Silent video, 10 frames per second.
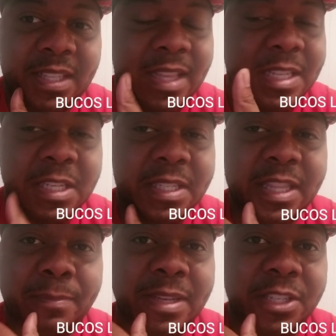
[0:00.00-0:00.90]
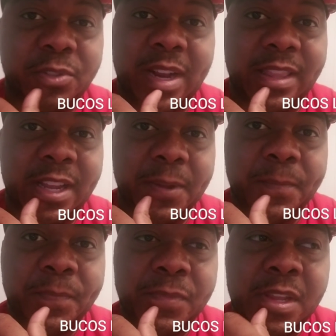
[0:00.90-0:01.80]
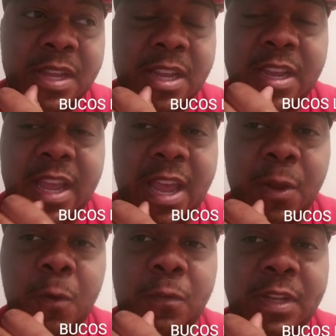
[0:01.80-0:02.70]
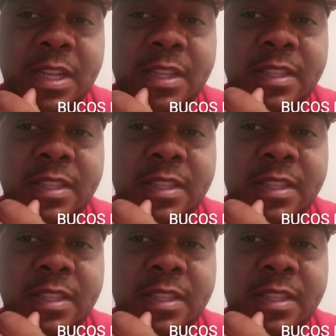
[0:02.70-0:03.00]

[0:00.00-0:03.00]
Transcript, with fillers: that's going to send the message right there. And hopefully